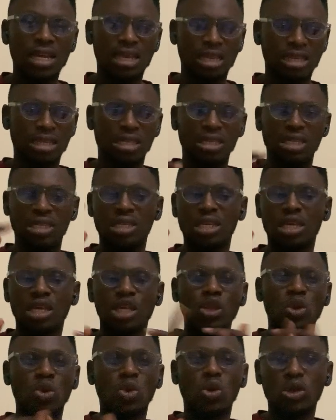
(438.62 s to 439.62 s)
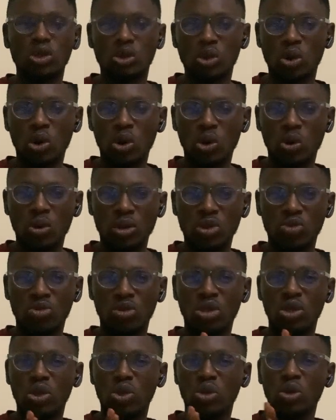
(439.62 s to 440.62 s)
is you're going to
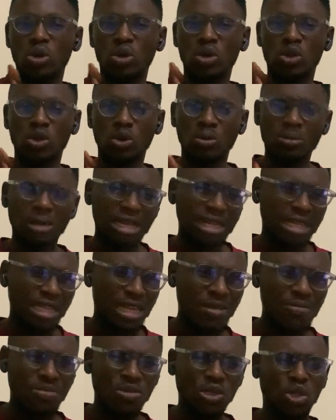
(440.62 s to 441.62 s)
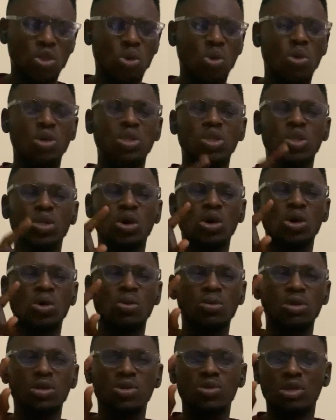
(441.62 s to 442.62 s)
always renew your domain names, you're going to
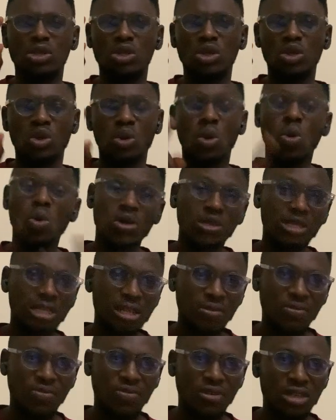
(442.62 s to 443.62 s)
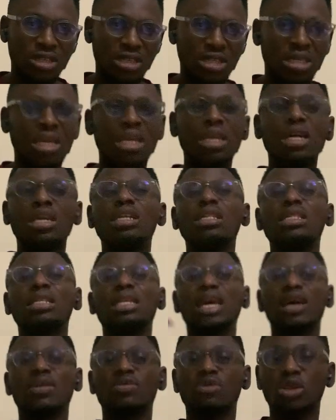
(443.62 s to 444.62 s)
always renew your hosting fees.
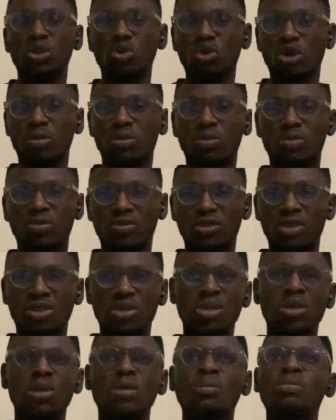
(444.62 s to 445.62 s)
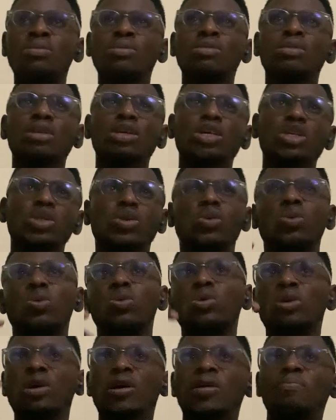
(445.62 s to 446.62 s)
They are renewable fees.
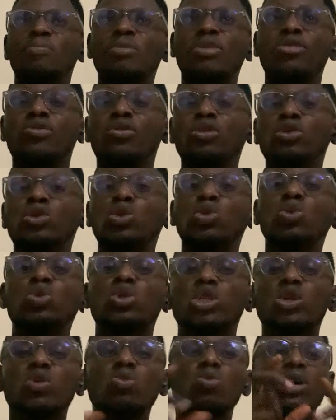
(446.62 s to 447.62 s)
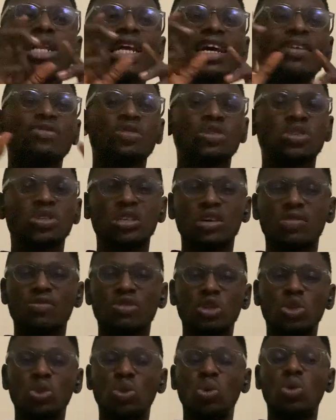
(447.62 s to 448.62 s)
So before choosing whatever
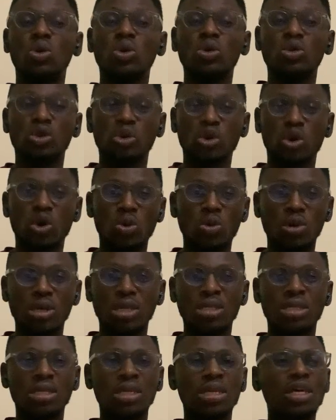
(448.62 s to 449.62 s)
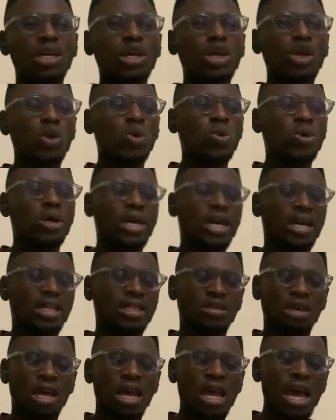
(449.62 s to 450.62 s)
service you're going to go with, look
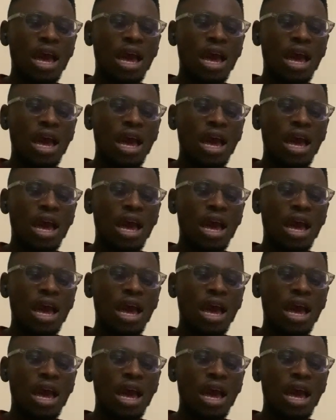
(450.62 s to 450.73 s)
at